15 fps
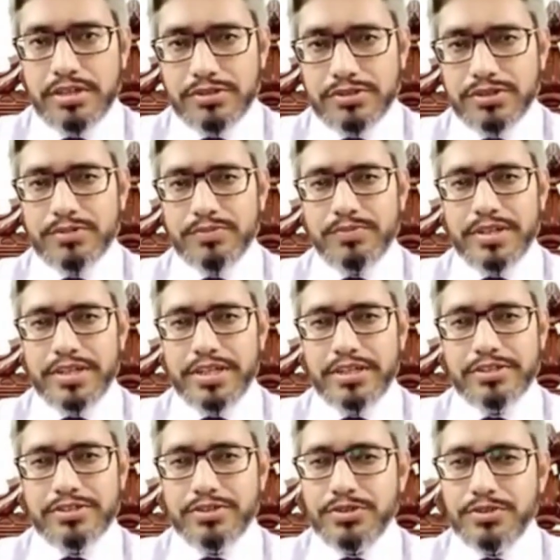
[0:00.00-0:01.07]
So
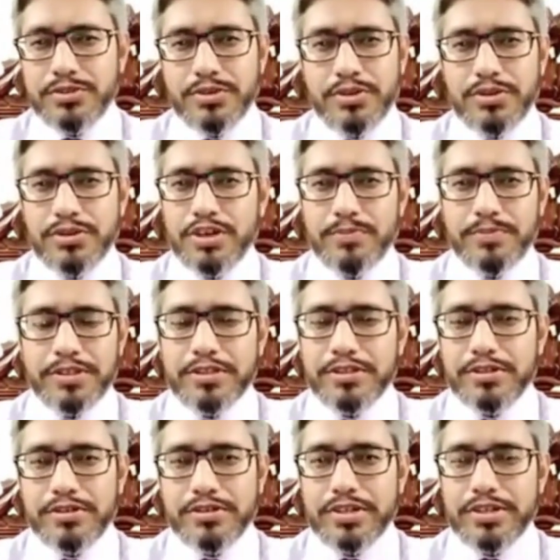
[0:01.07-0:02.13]
please do not copy
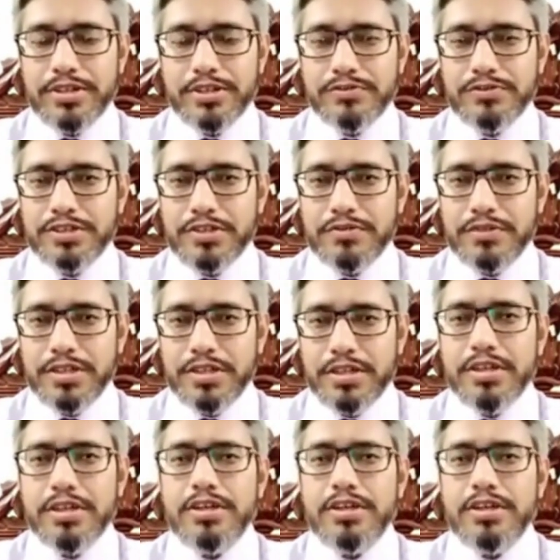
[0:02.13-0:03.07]
the content of CV.